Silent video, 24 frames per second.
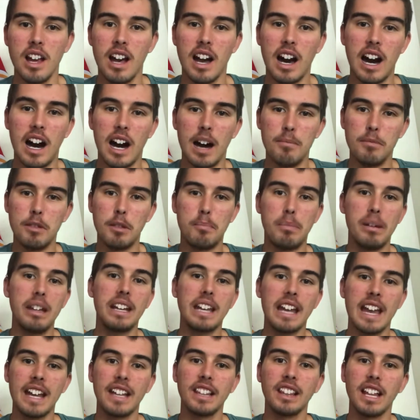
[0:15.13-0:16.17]
The big
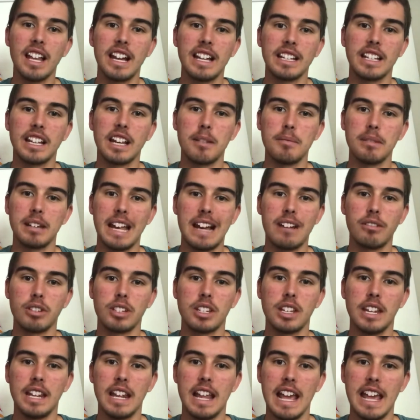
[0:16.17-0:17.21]
headline coming out
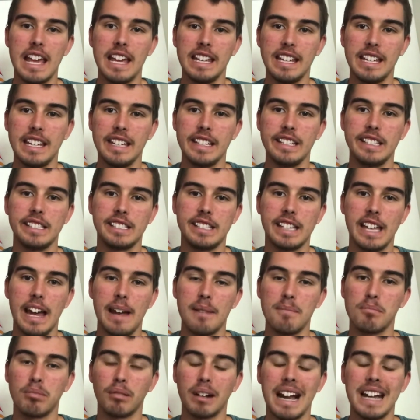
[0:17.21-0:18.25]
today is
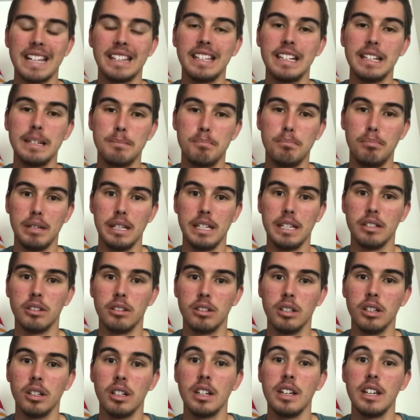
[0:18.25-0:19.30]
that Bradley
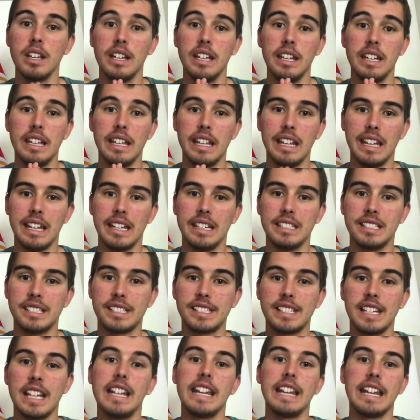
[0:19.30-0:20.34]
Beal is
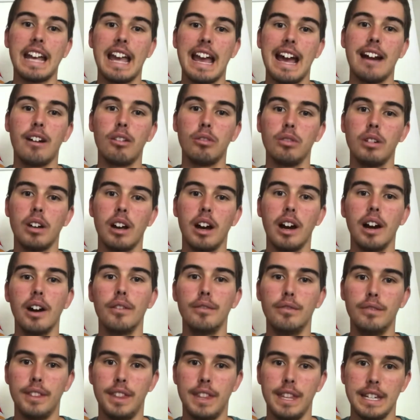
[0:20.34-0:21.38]
sitting out
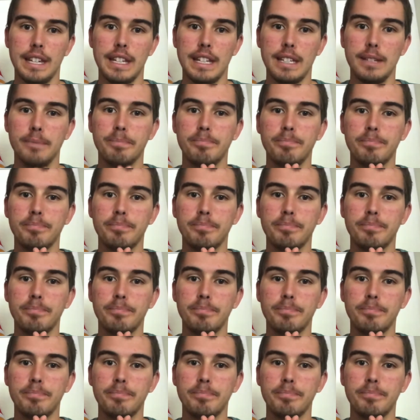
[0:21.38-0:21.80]
of the